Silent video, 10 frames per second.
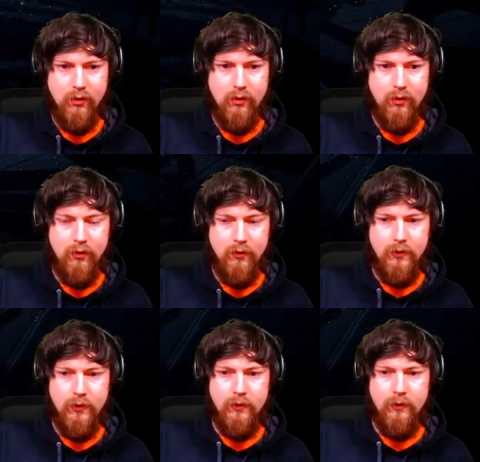
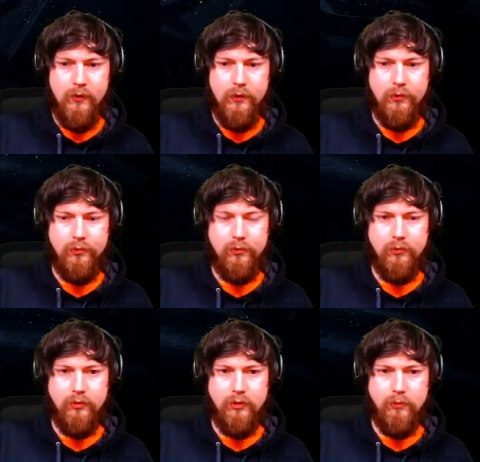
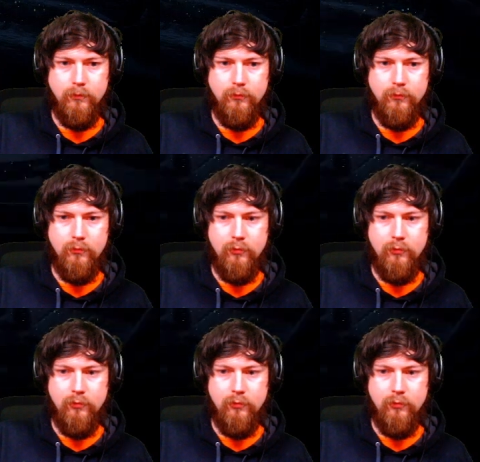Nothing is said.